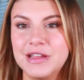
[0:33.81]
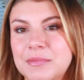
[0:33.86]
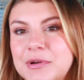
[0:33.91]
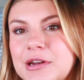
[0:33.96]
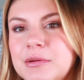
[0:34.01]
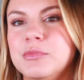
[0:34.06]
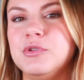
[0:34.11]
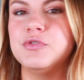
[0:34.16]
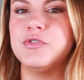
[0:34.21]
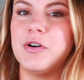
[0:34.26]
I'm
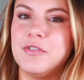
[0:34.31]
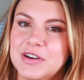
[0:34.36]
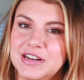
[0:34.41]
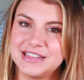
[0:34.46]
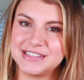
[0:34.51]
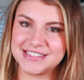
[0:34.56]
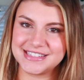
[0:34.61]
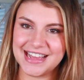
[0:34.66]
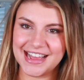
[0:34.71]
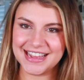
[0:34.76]
gonna move over to
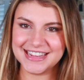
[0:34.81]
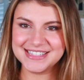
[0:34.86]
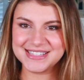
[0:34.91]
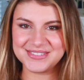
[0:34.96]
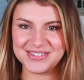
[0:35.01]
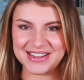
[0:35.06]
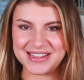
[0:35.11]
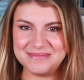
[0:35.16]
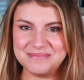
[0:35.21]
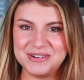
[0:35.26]
the side
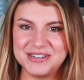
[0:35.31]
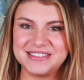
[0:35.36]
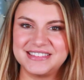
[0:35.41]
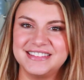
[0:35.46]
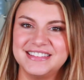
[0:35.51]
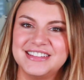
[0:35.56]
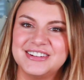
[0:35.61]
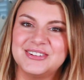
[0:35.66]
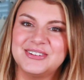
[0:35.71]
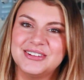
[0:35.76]
so I can put the
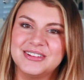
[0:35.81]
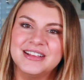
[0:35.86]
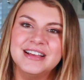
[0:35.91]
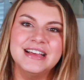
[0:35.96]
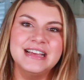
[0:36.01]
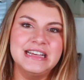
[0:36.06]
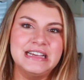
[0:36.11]
little